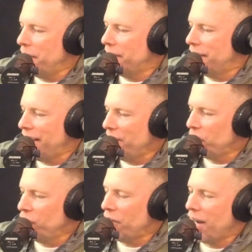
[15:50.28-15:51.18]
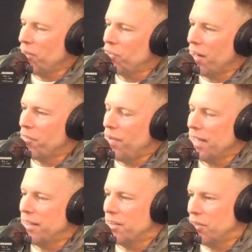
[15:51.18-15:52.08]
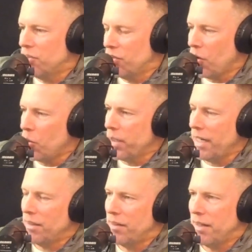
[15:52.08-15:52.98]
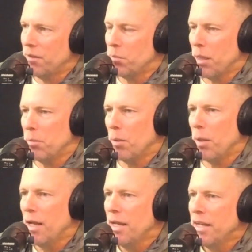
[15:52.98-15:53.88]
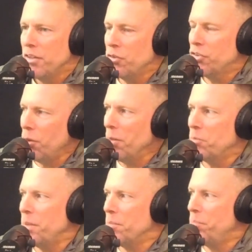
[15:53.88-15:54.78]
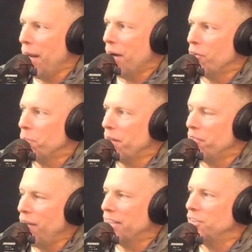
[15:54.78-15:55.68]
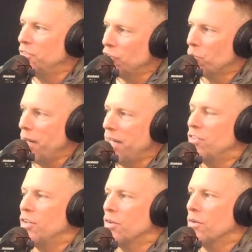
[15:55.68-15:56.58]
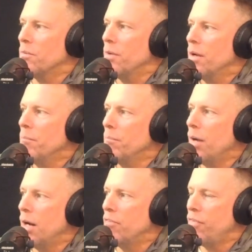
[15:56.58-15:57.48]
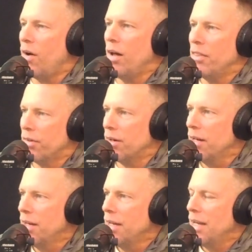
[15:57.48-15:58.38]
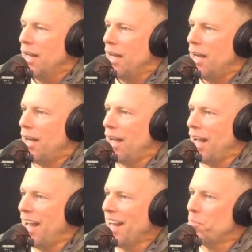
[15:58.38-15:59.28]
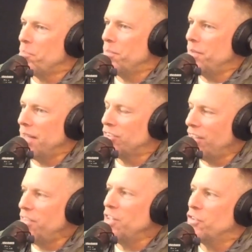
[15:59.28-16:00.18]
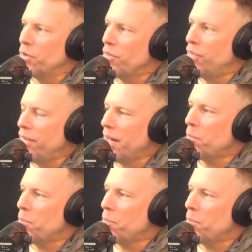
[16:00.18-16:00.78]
Kendall Jenner, outside of the fact that did the whole Caitlyn thing and blah, blah, blah, you still must be embarrassed by the fact that you've just ran into your father at a 72-year-old father at a